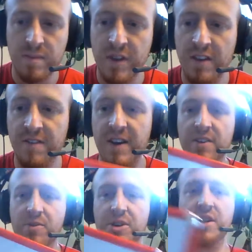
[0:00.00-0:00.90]
In
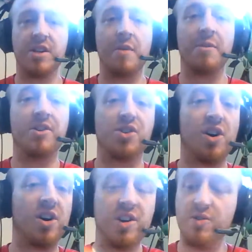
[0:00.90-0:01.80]
fact, I'm gonna
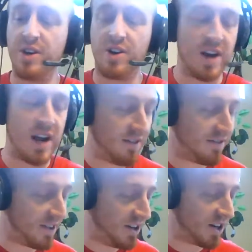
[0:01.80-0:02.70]
draw you a
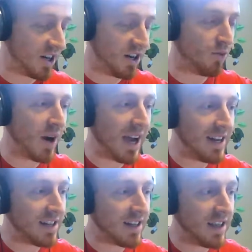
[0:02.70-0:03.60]
graph, and you're gonna
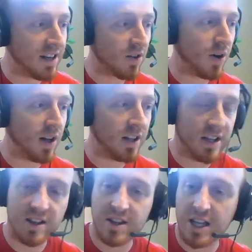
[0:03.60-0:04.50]
write the
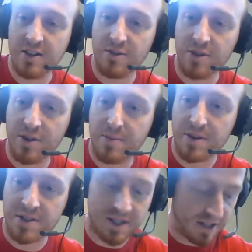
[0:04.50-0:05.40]
inequality that would
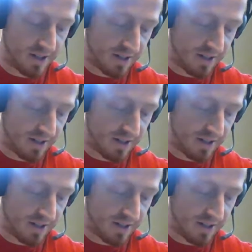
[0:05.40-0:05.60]
represent it.